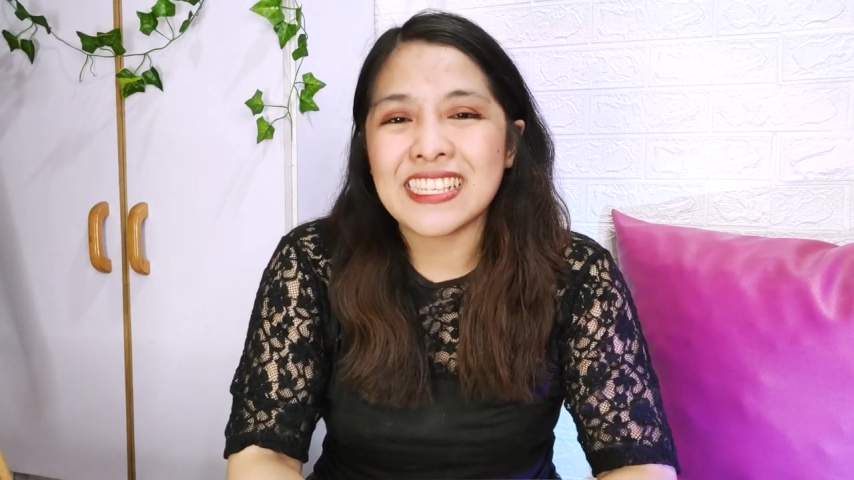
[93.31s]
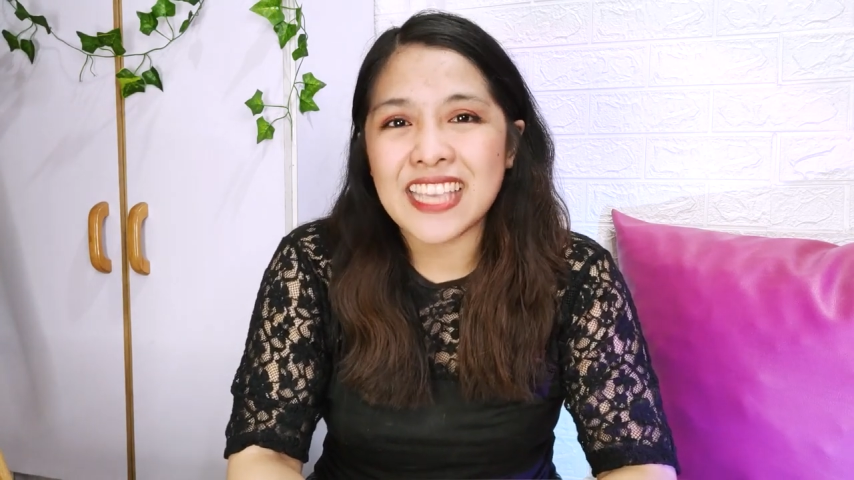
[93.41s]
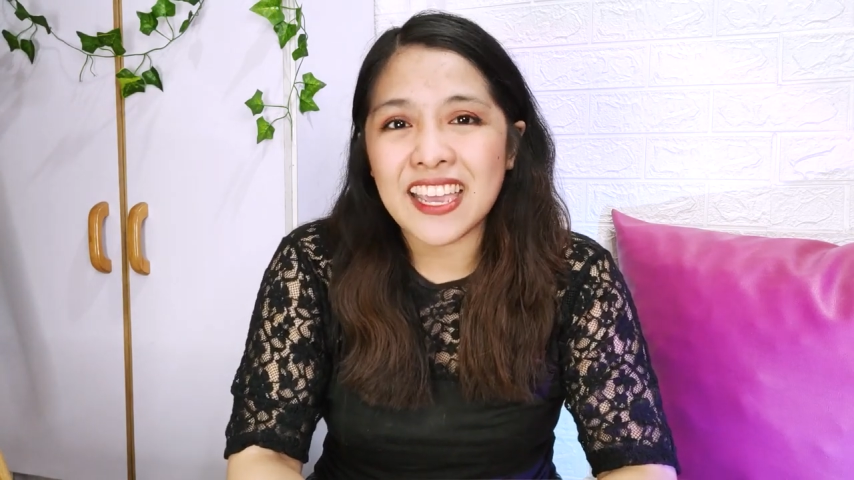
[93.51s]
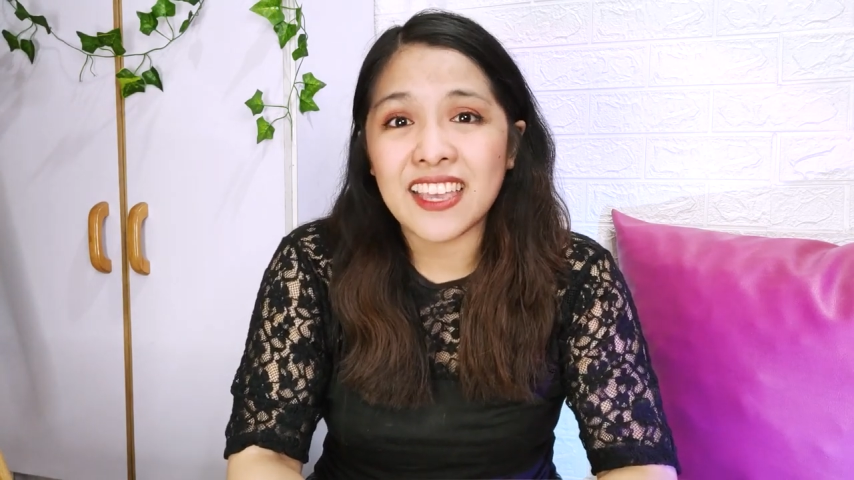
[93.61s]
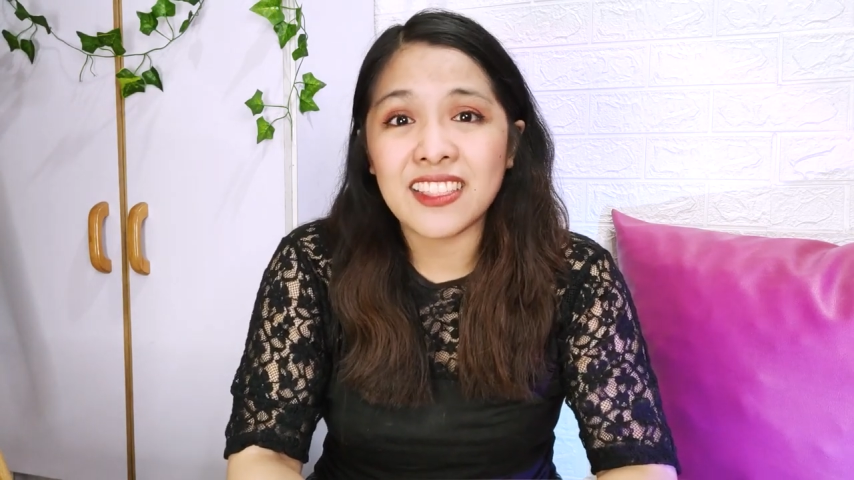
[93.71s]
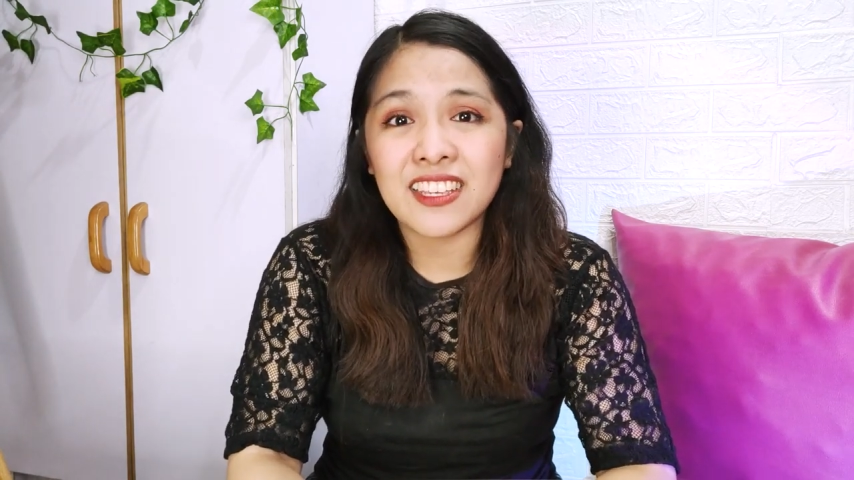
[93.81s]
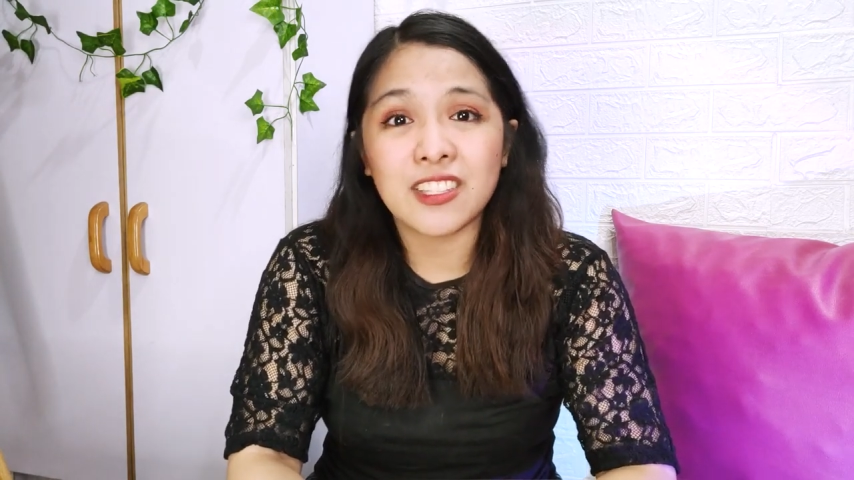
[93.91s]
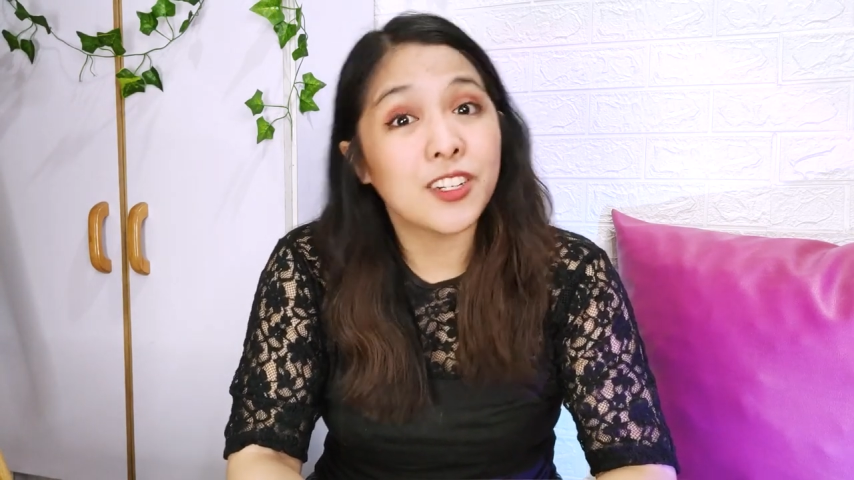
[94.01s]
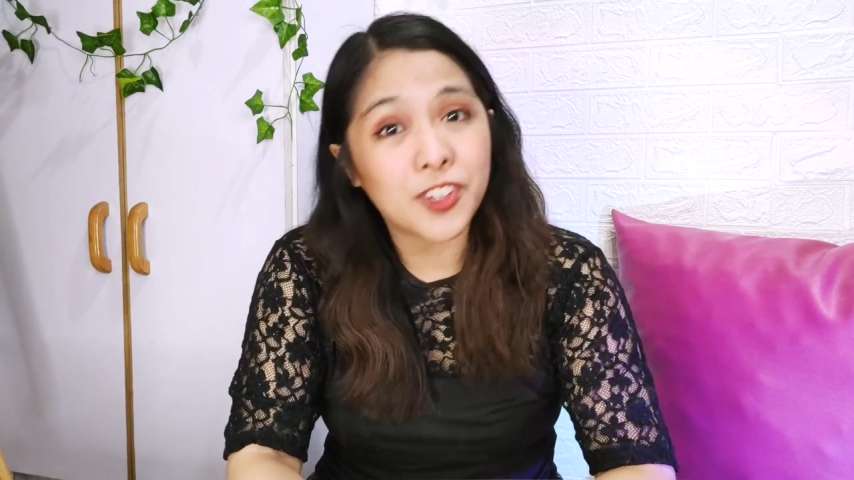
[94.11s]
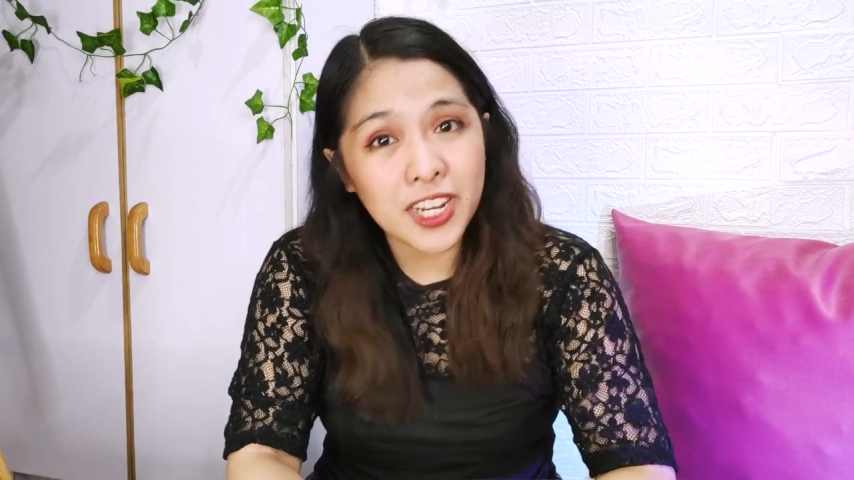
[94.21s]
Second is
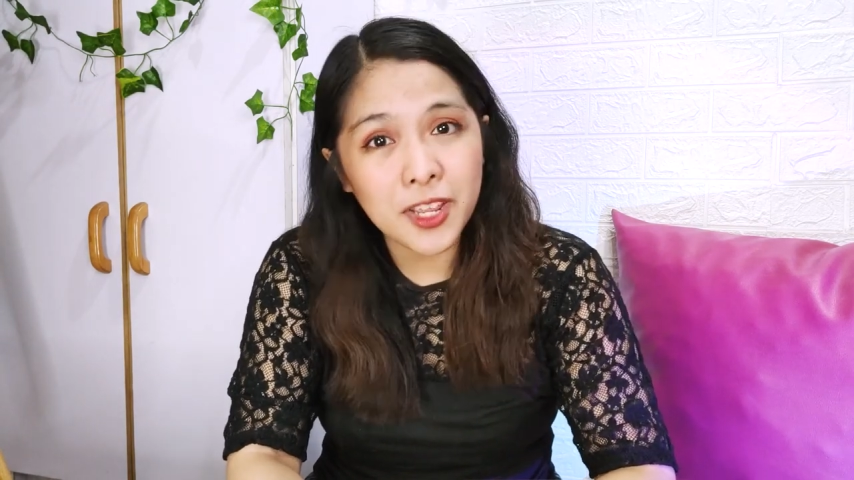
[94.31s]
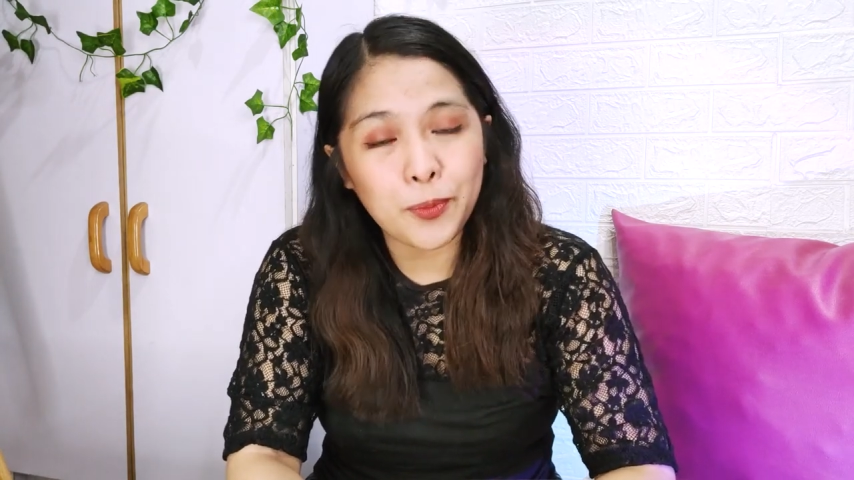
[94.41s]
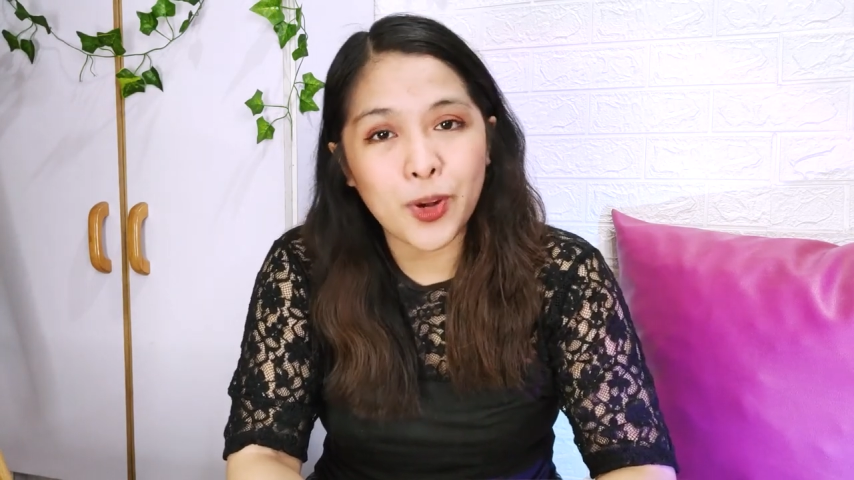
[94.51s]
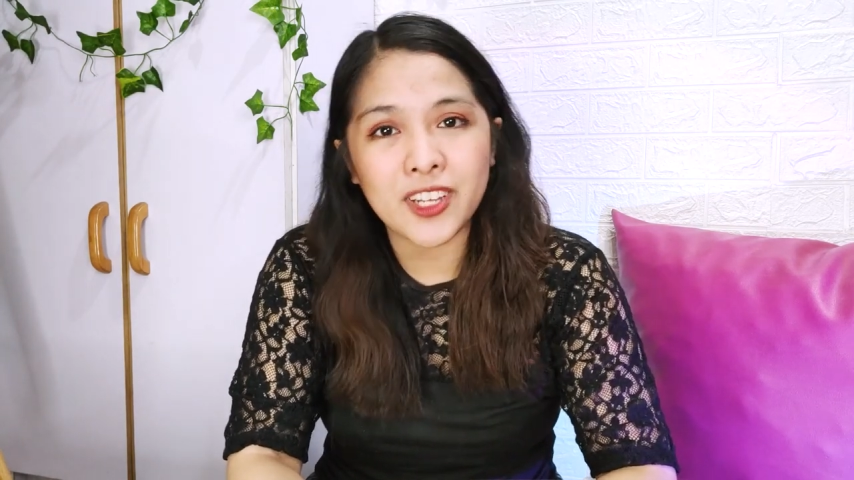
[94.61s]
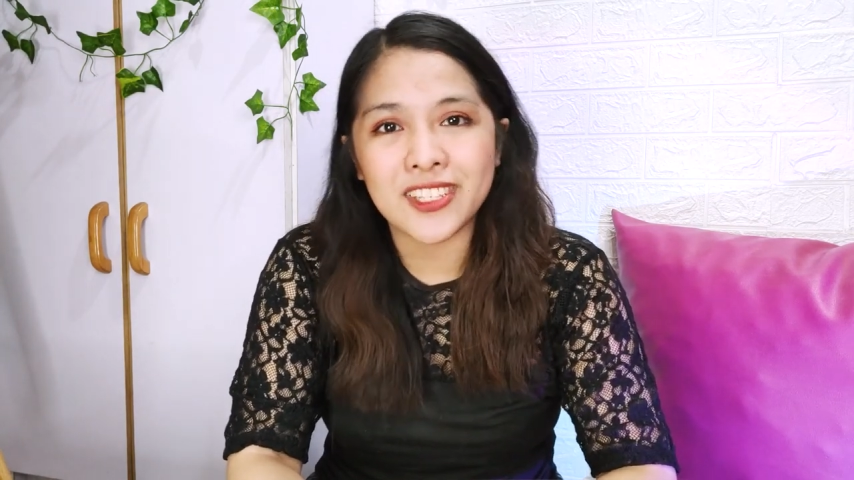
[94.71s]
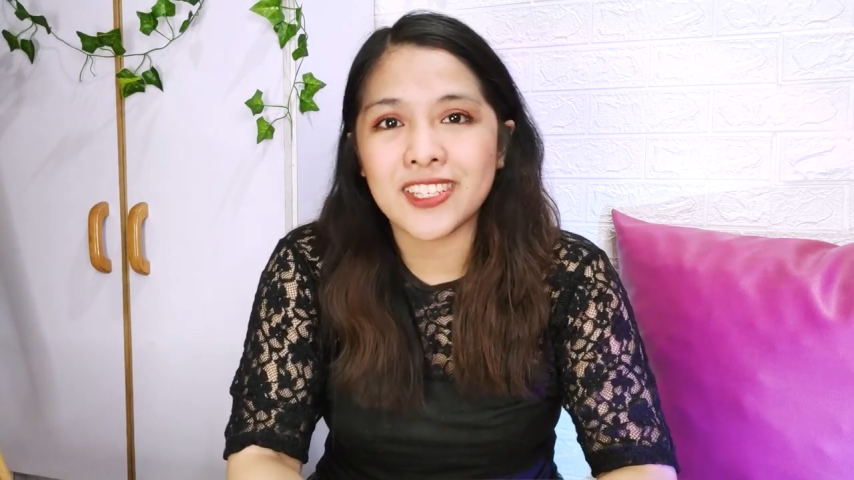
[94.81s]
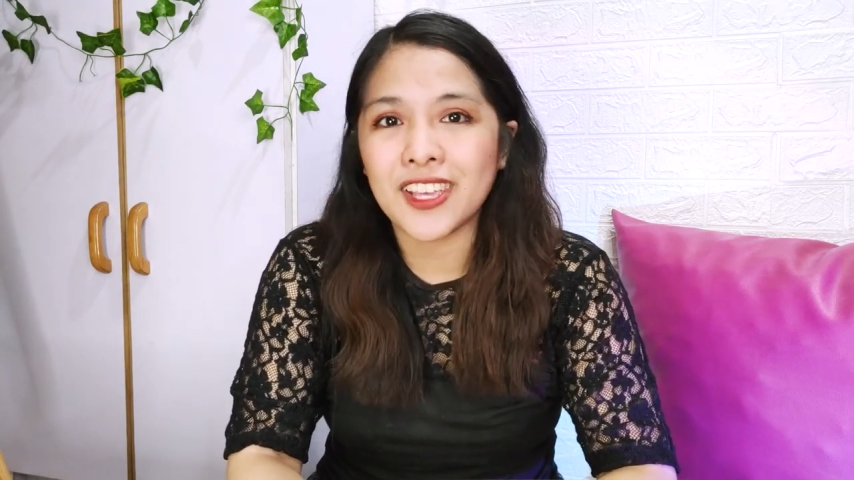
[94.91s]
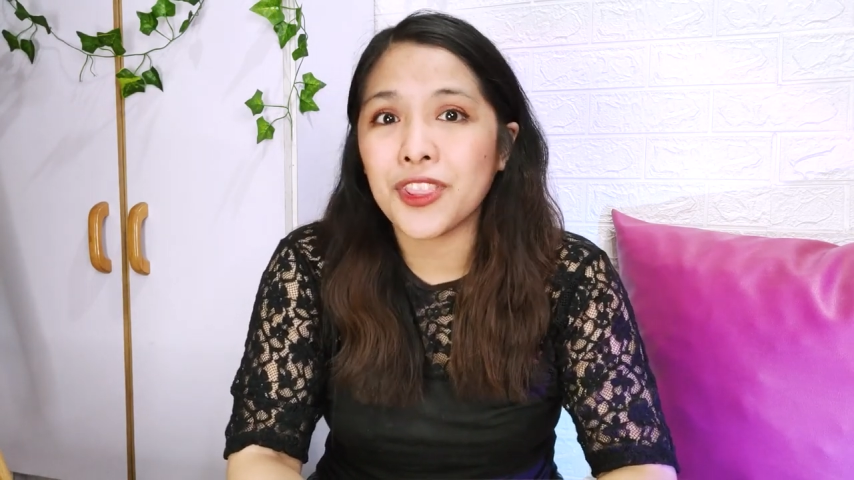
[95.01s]
the training process.